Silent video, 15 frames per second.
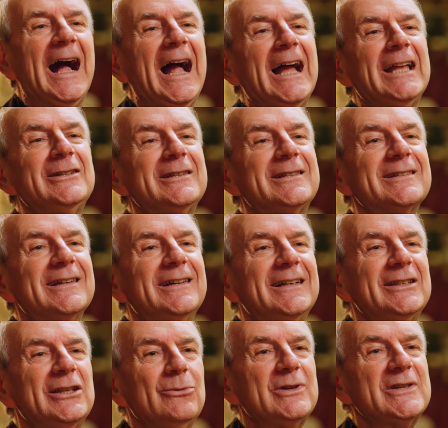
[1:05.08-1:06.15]
And
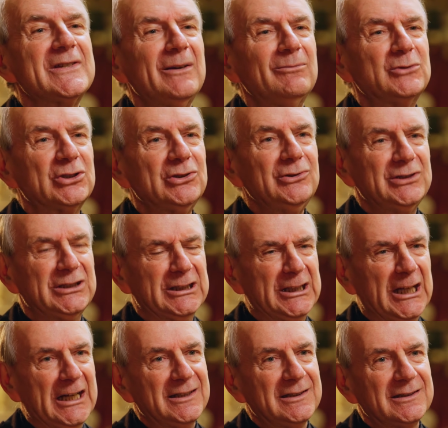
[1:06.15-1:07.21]
there was some truth in
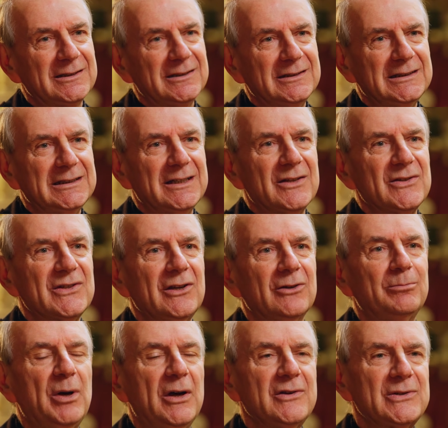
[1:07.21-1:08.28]
that. So
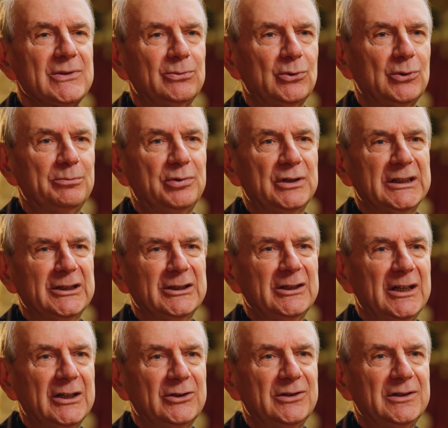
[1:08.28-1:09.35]
post-war Britain
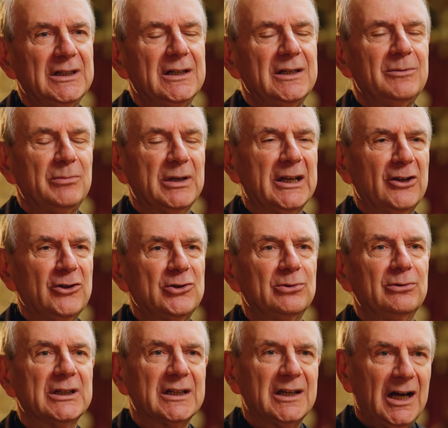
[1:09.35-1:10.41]
had begun to
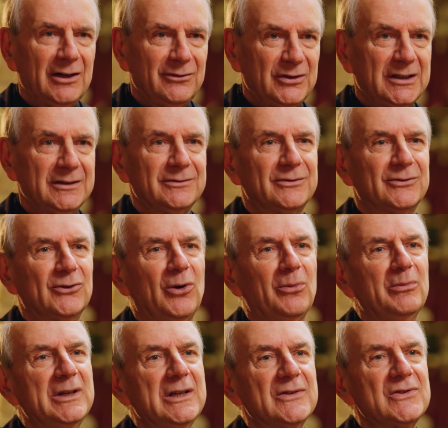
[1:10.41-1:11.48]
recover
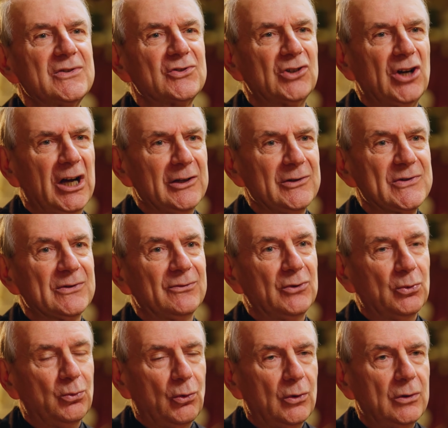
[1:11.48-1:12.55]
from its trials of
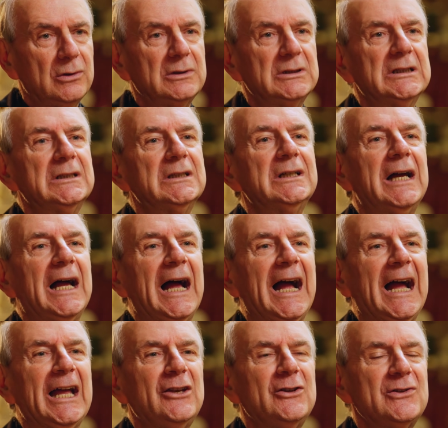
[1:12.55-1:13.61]
the war,
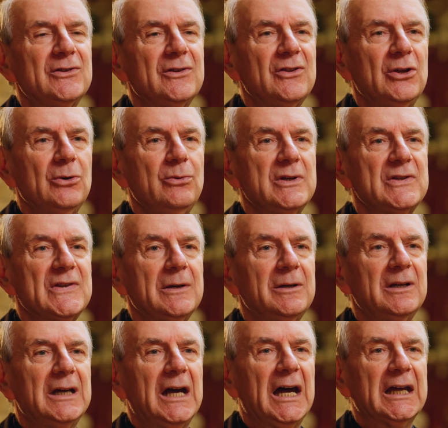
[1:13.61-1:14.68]
and there was
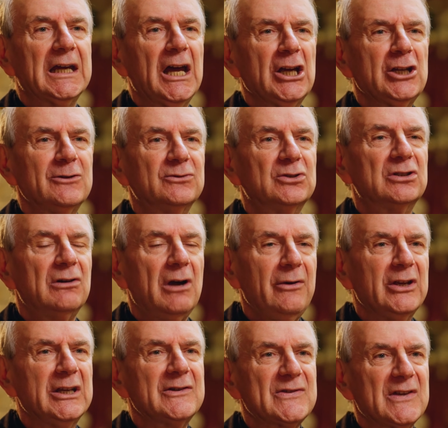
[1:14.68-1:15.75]
a kind of
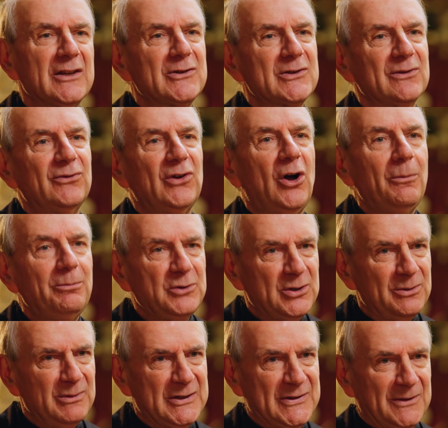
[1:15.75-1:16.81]
growing sense of
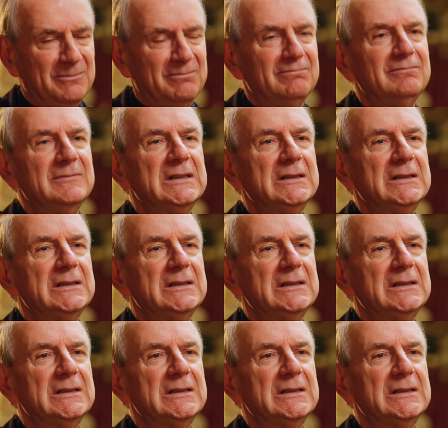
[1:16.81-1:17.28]
optimism,